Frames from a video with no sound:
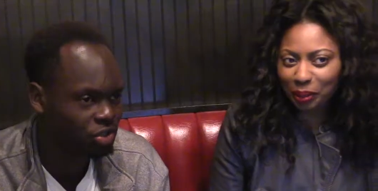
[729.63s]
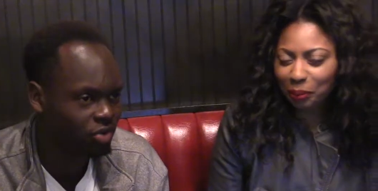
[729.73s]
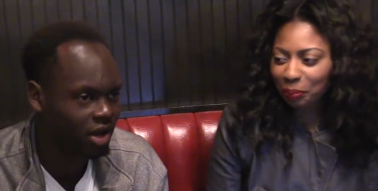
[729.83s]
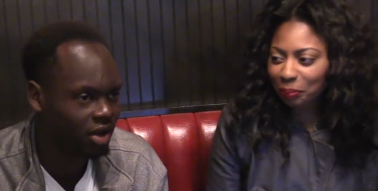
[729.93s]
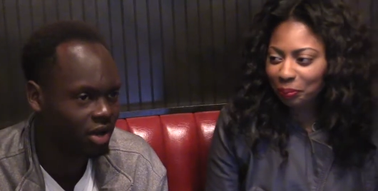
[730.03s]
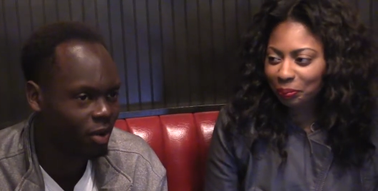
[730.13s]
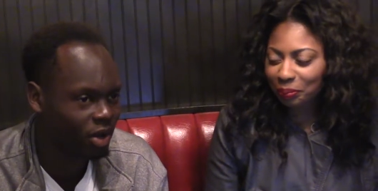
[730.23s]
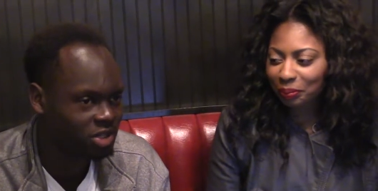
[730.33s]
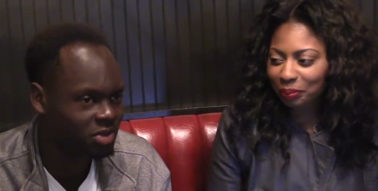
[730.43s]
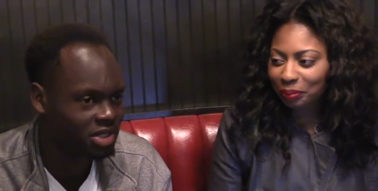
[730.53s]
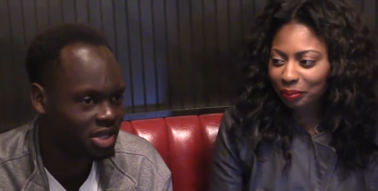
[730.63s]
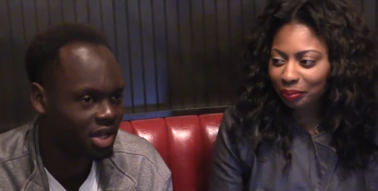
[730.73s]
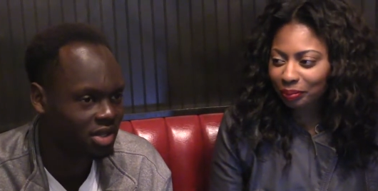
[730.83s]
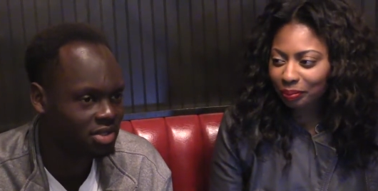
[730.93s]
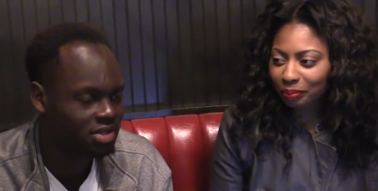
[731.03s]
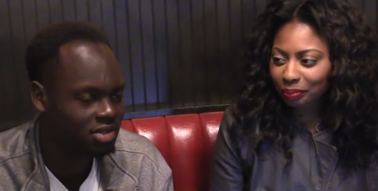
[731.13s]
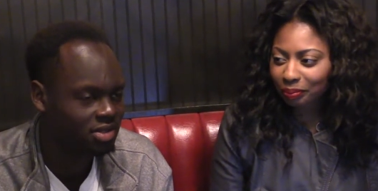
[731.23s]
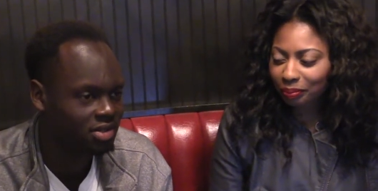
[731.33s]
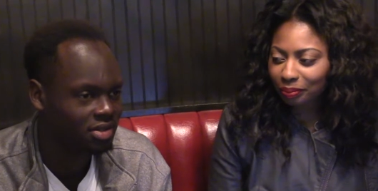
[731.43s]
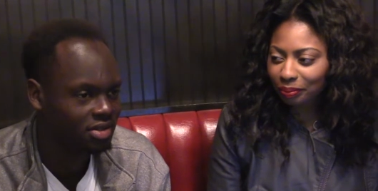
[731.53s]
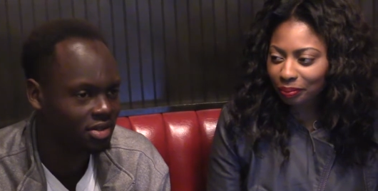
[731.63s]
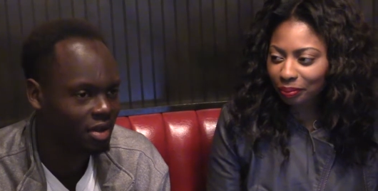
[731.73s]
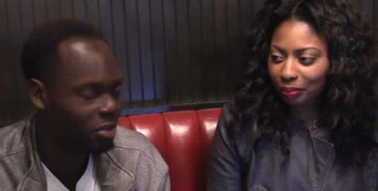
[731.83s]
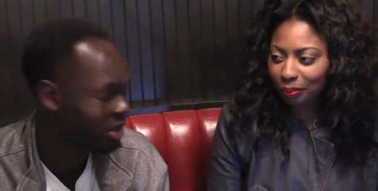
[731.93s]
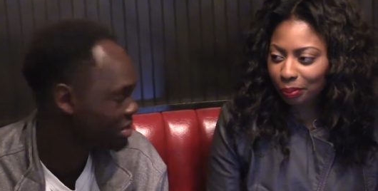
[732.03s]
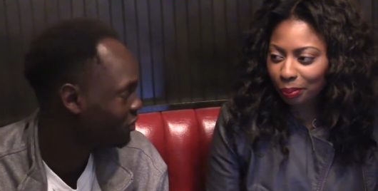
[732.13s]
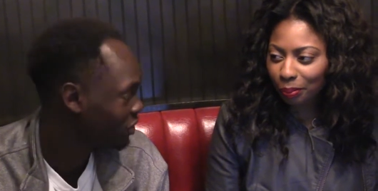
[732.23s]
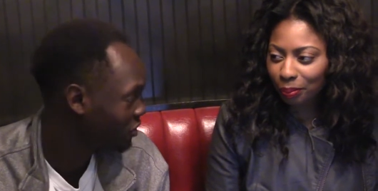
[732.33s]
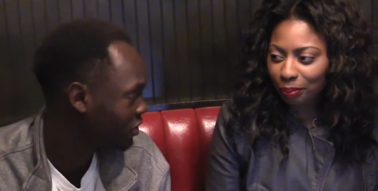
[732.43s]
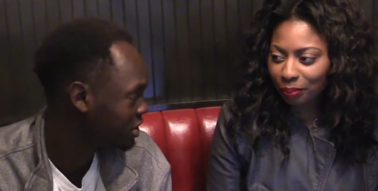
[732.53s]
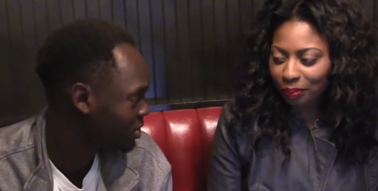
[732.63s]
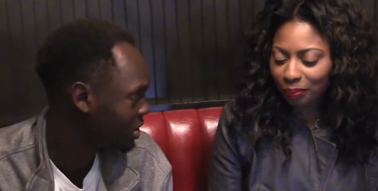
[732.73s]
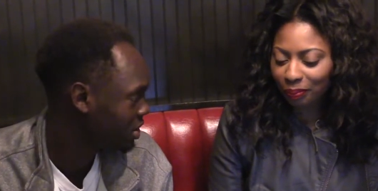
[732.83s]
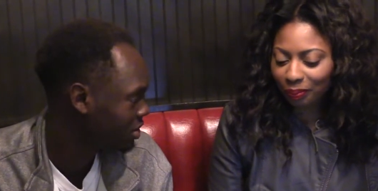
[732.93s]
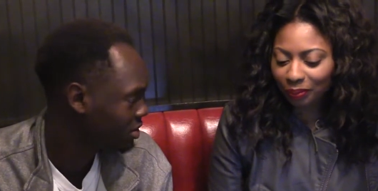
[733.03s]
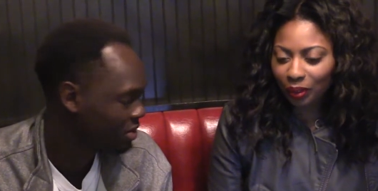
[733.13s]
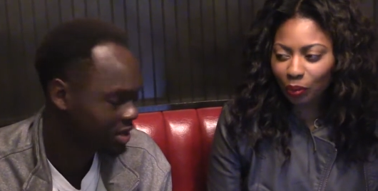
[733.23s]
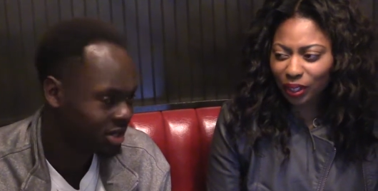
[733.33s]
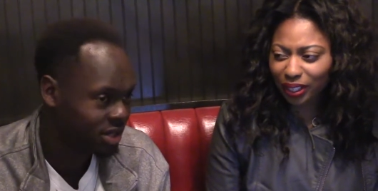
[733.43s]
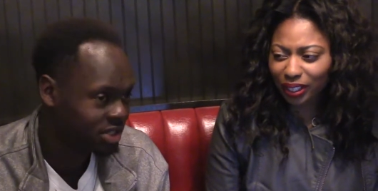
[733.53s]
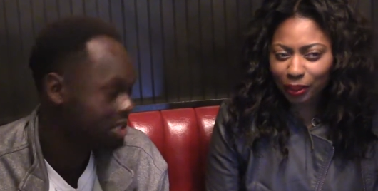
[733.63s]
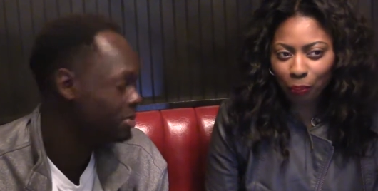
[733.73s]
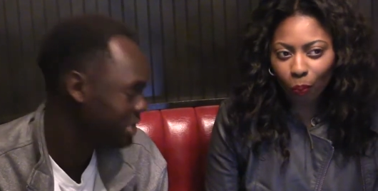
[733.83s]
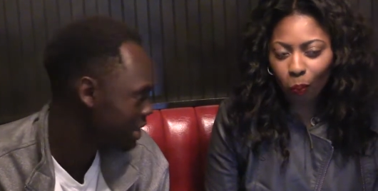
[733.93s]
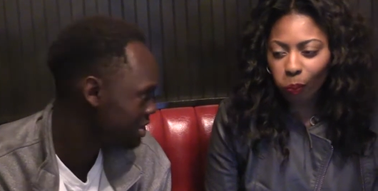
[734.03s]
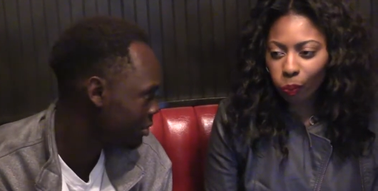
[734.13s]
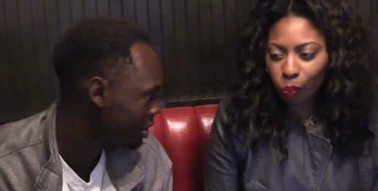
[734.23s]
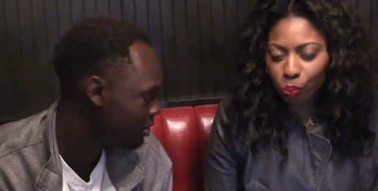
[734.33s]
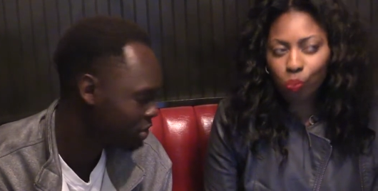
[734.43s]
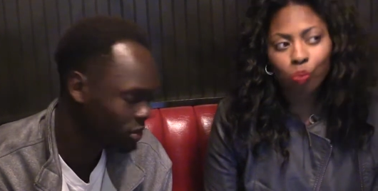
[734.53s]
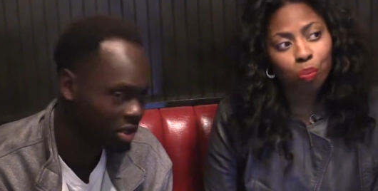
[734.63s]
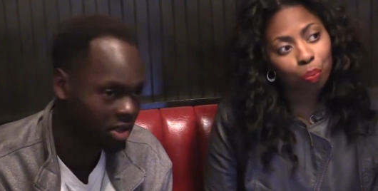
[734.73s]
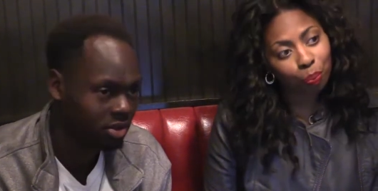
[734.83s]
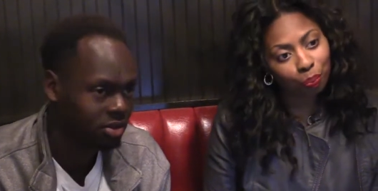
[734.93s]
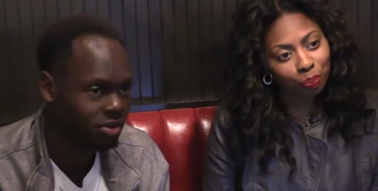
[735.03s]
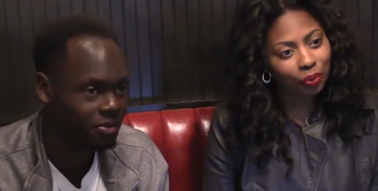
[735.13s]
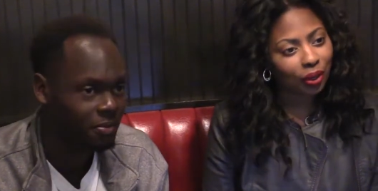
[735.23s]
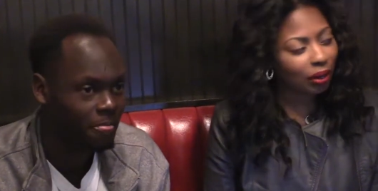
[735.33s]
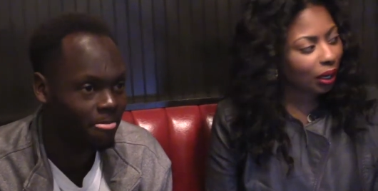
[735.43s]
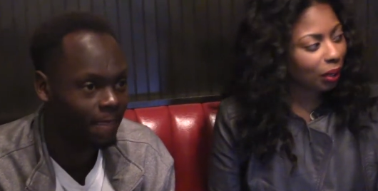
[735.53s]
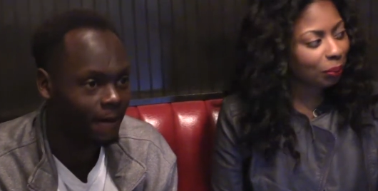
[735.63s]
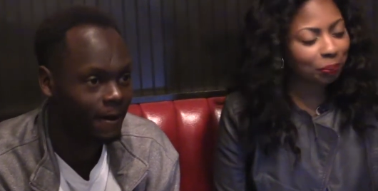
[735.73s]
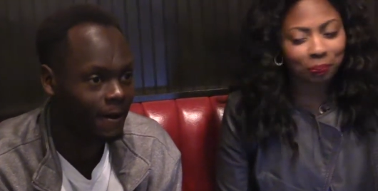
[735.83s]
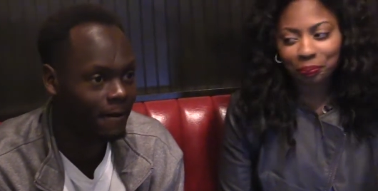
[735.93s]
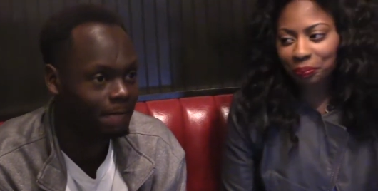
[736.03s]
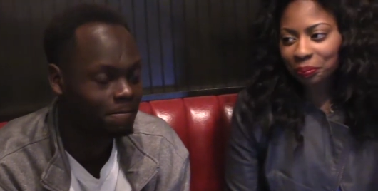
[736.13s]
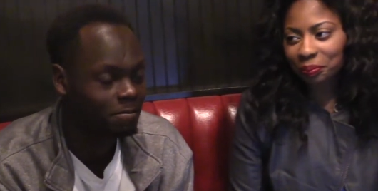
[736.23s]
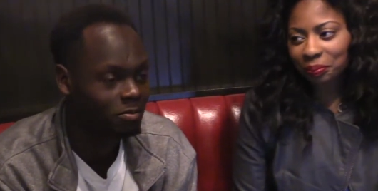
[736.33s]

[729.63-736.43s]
Speaker 1: around, I wash my tights, play some FIFA as well. Really? Sometimes I play with Jordan. Okay. Um,